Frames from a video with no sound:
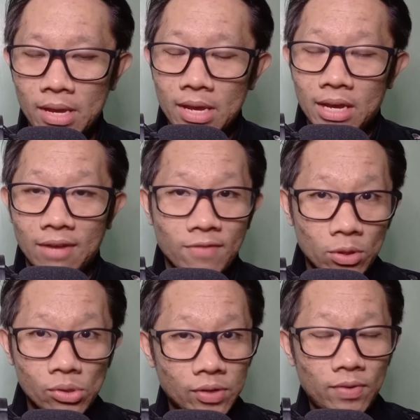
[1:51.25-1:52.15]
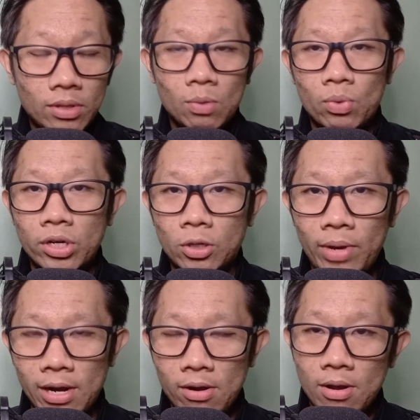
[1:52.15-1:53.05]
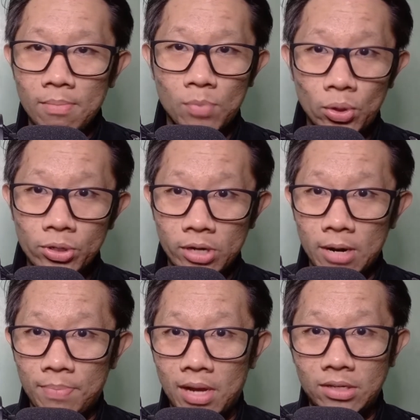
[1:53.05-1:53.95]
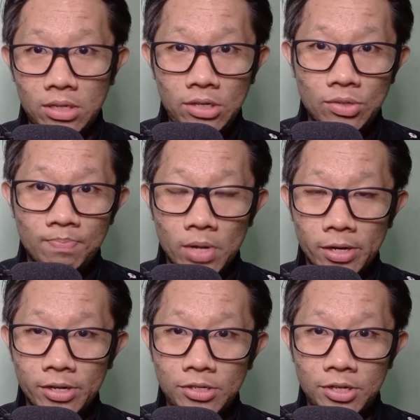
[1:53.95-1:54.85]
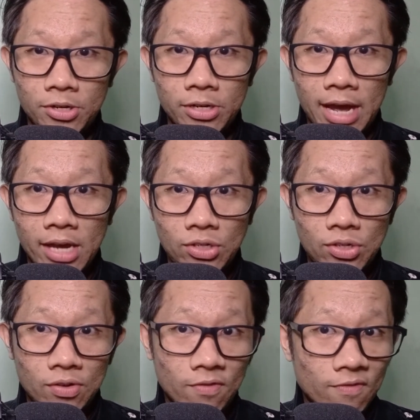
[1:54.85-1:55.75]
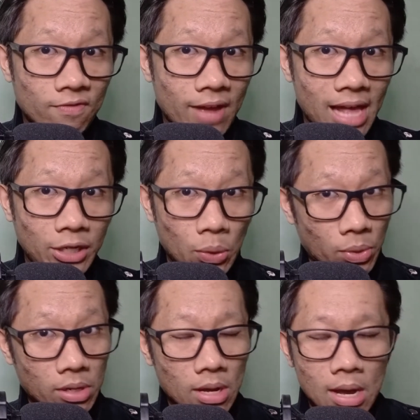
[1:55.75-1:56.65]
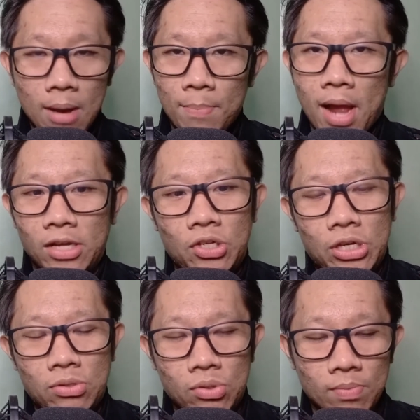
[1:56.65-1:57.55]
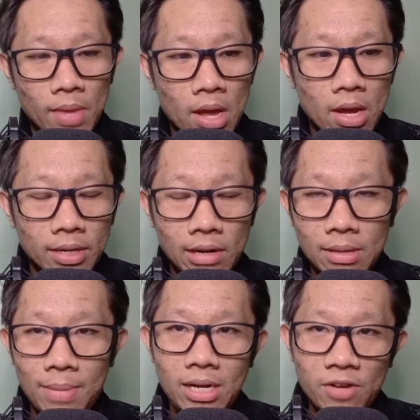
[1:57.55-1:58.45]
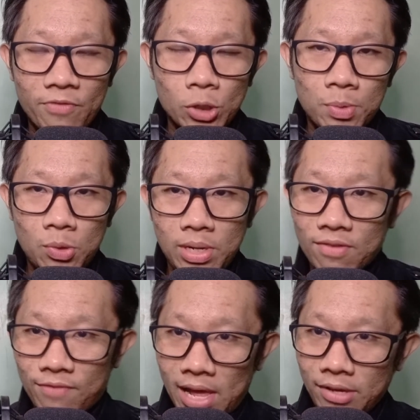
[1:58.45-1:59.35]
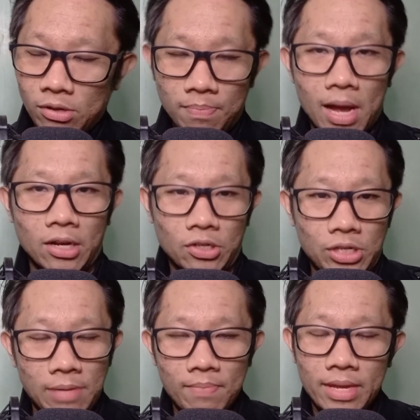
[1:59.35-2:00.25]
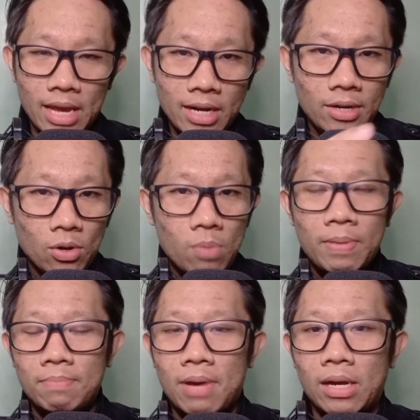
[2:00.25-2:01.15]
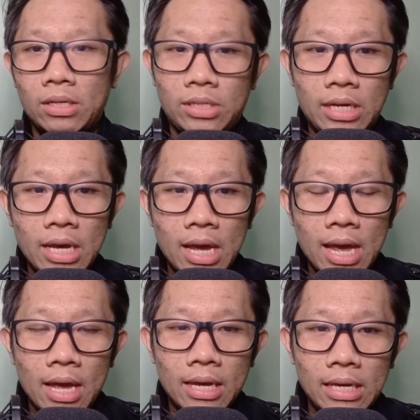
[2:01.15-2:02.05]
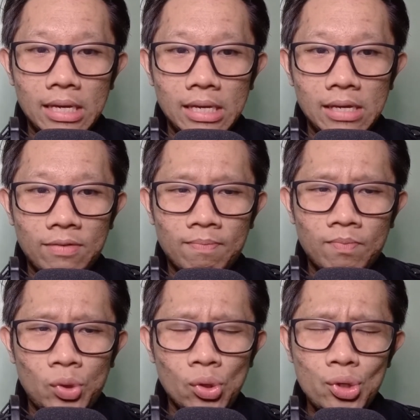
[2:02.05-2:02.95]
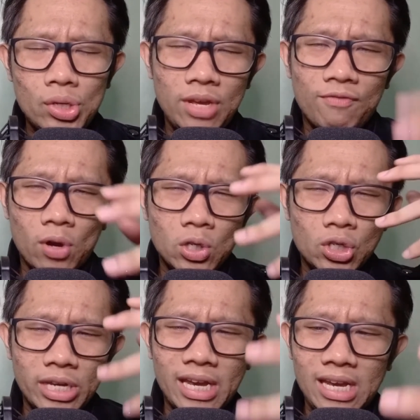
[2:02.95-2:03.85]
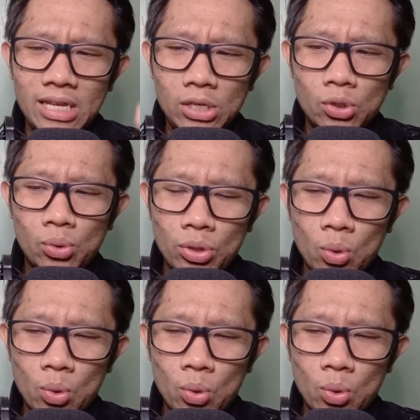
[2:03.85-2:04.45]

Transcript: And for those of you that weren't aware, motor car policies are considered as valued policies. Now, the main difference between a valued policy and an open policy, it usually falls into the